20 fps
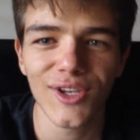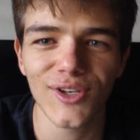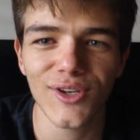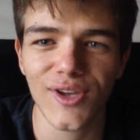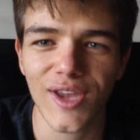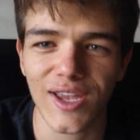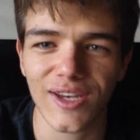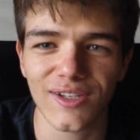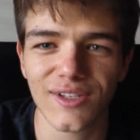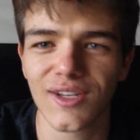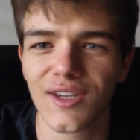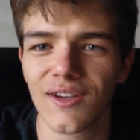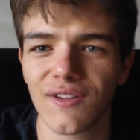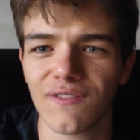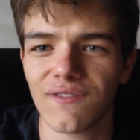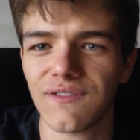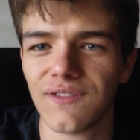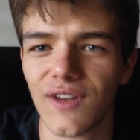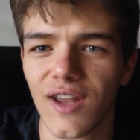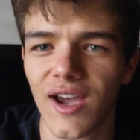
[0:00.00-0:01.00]
You can
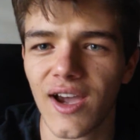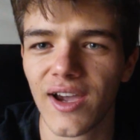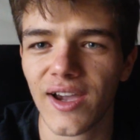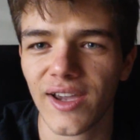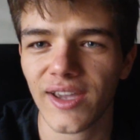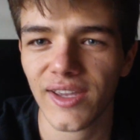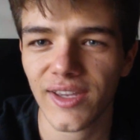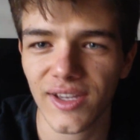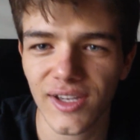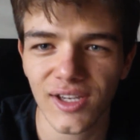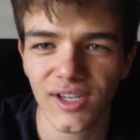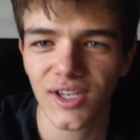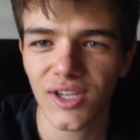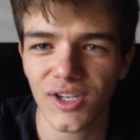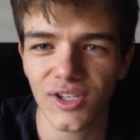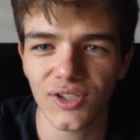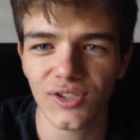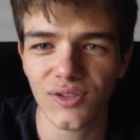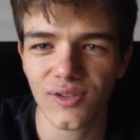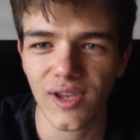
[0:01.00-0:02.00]
fly,
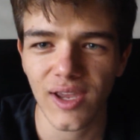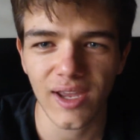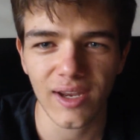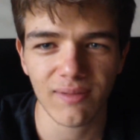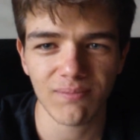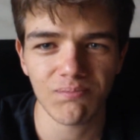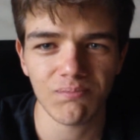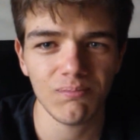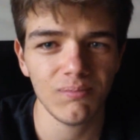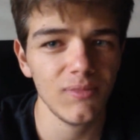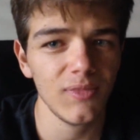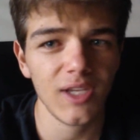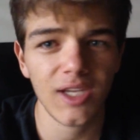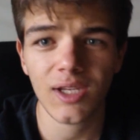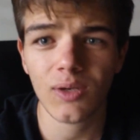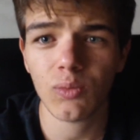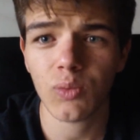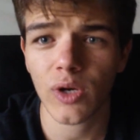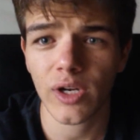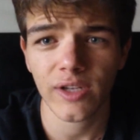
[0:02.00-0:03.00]
you can
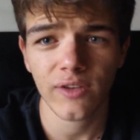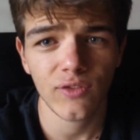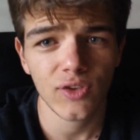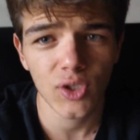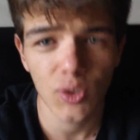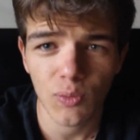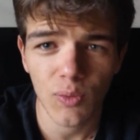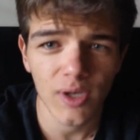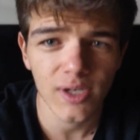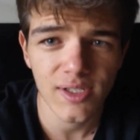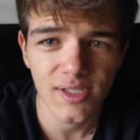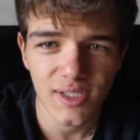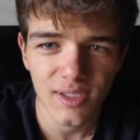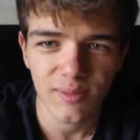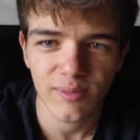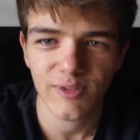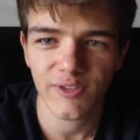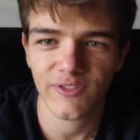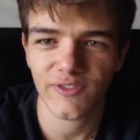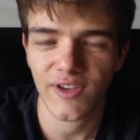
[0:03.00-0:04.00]
eat whatever you want in a
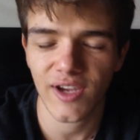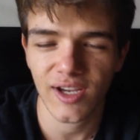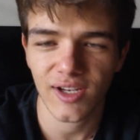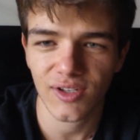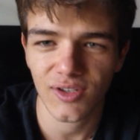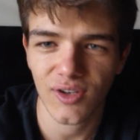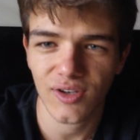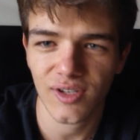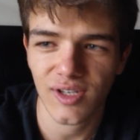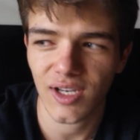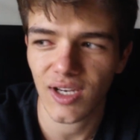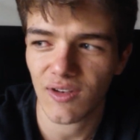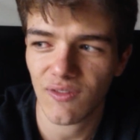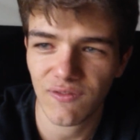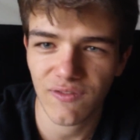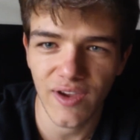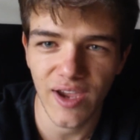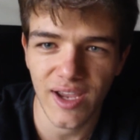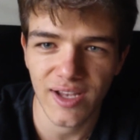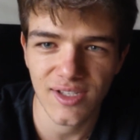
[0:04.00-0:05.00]
buffet and not get
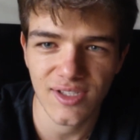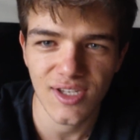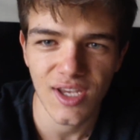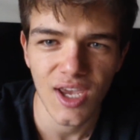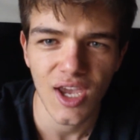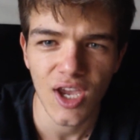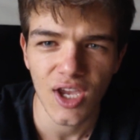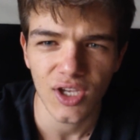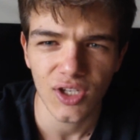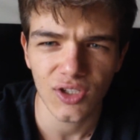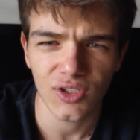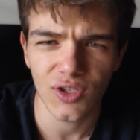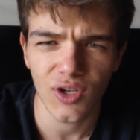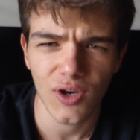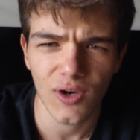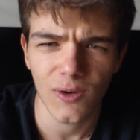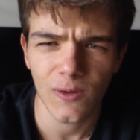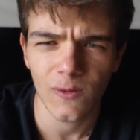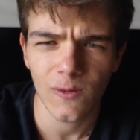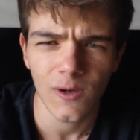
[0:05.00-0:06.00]
fat.
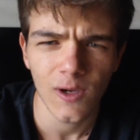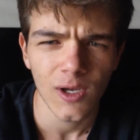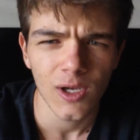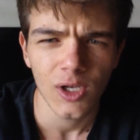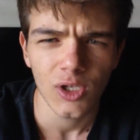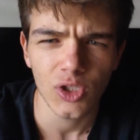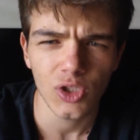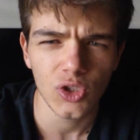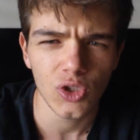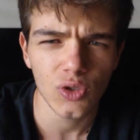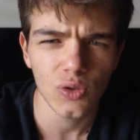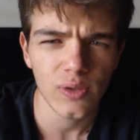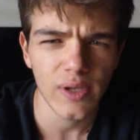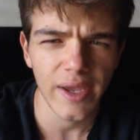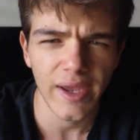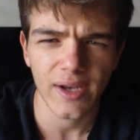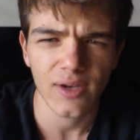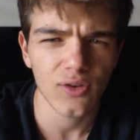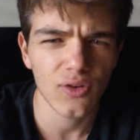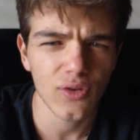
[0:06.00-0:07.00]
You
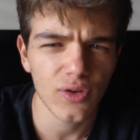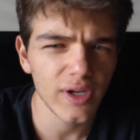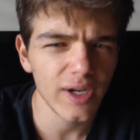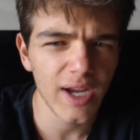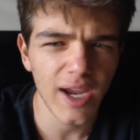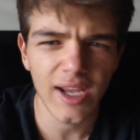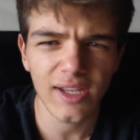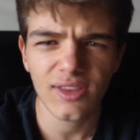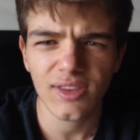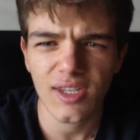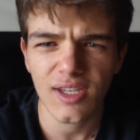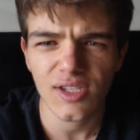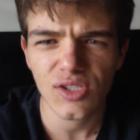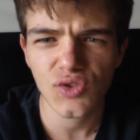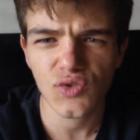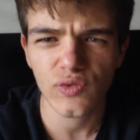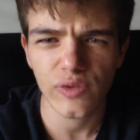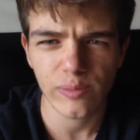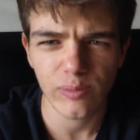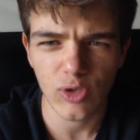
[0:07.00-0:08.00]
can create
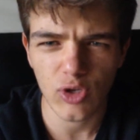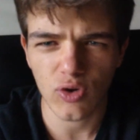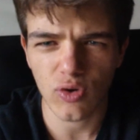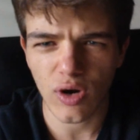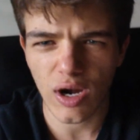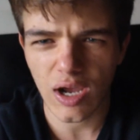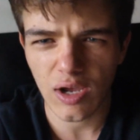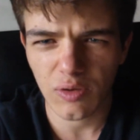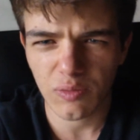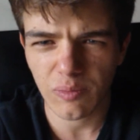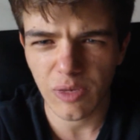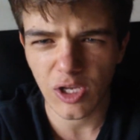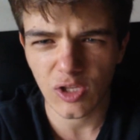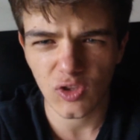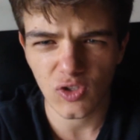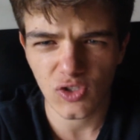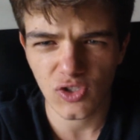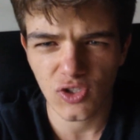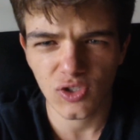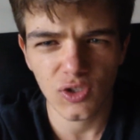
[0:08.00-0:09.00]
things from the ground, make
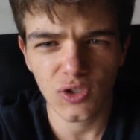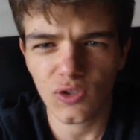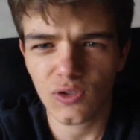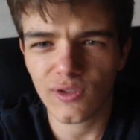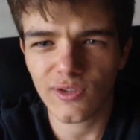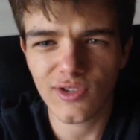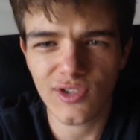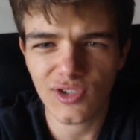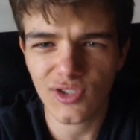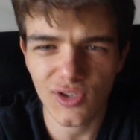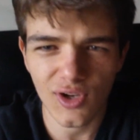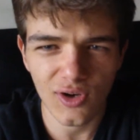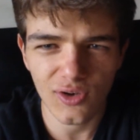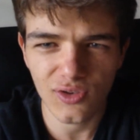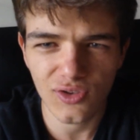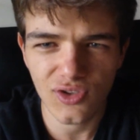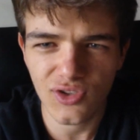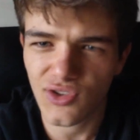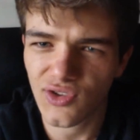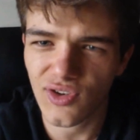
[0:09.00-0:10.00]
this huge
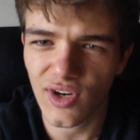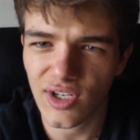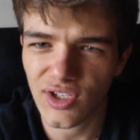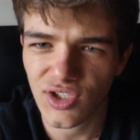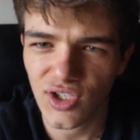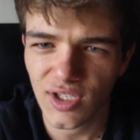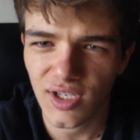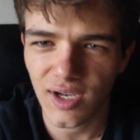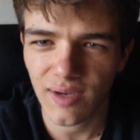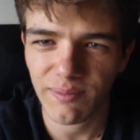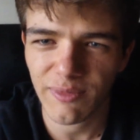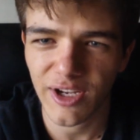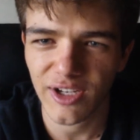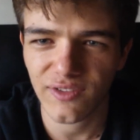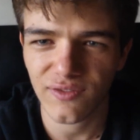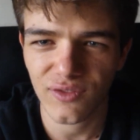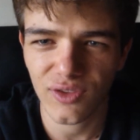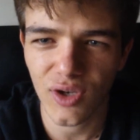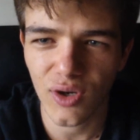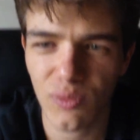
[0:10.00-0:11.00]
stone structure come out
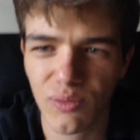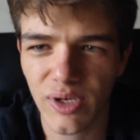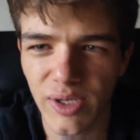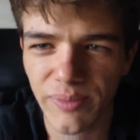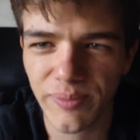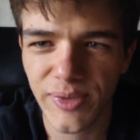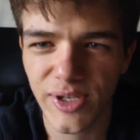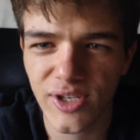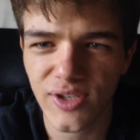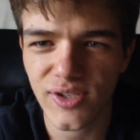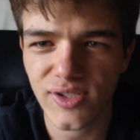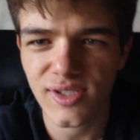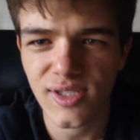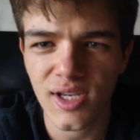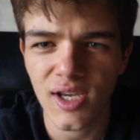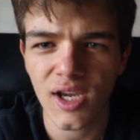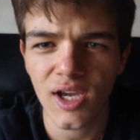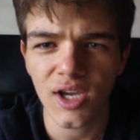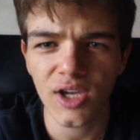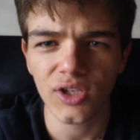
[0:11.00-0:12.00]
of nowhere because
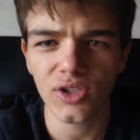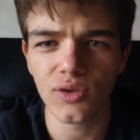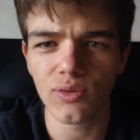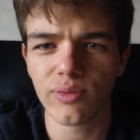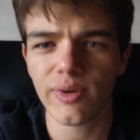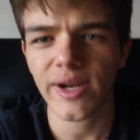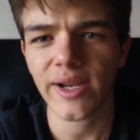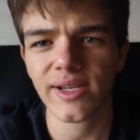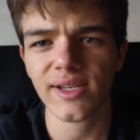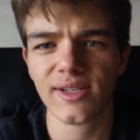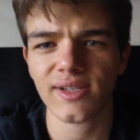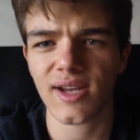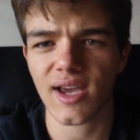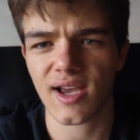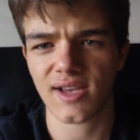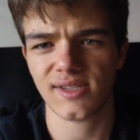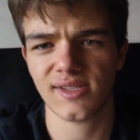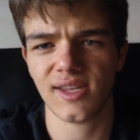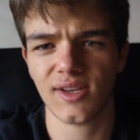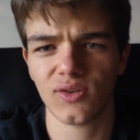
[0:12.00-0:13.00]
you
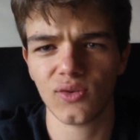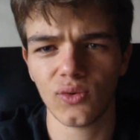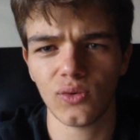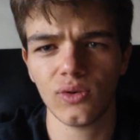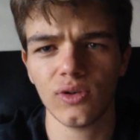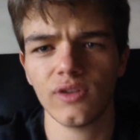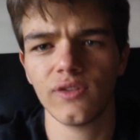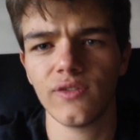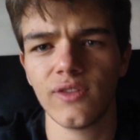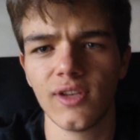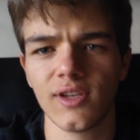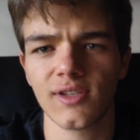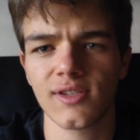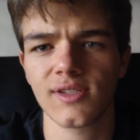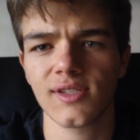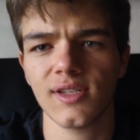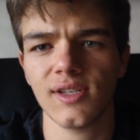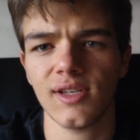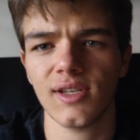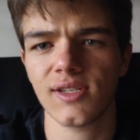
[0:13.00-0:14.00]
recognize that all of
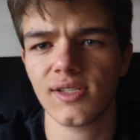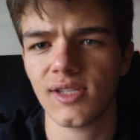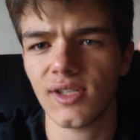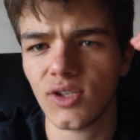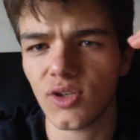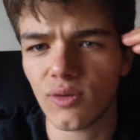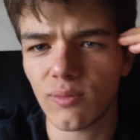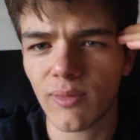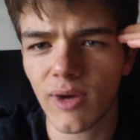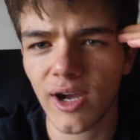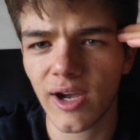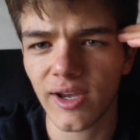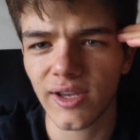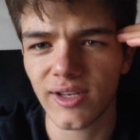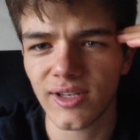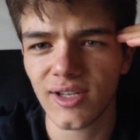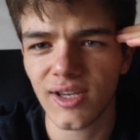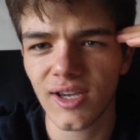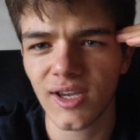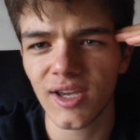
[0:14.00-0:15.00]
this is in your
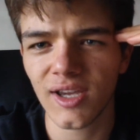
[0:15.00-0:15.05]
mind.